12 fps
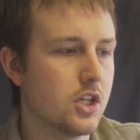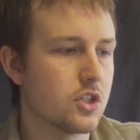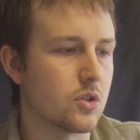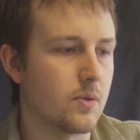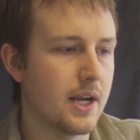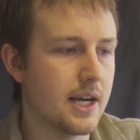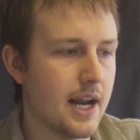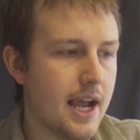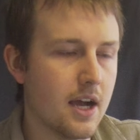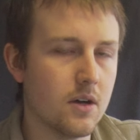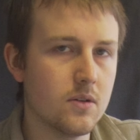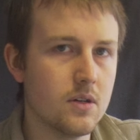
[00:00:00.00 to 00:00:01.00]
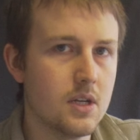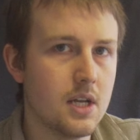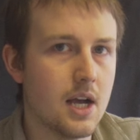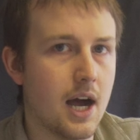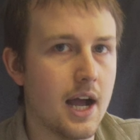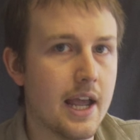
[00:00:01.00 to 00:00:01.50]
So right now
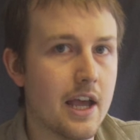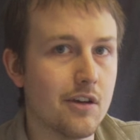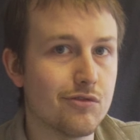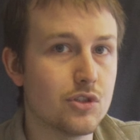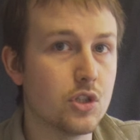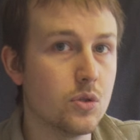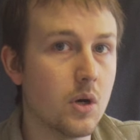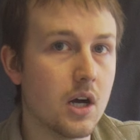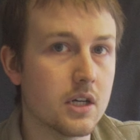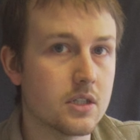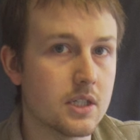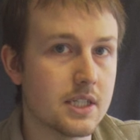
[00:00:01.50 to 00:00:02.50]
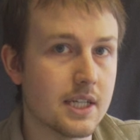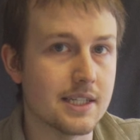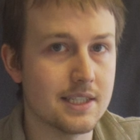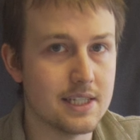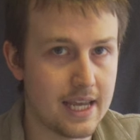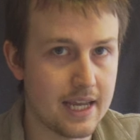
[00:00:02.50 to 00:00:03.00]
I have two
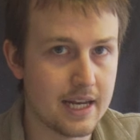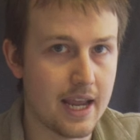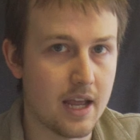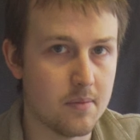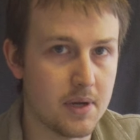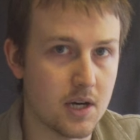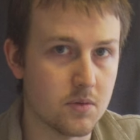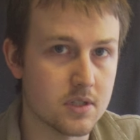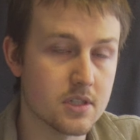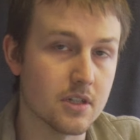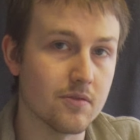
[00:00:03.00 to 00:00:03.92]
hundred ten amp hours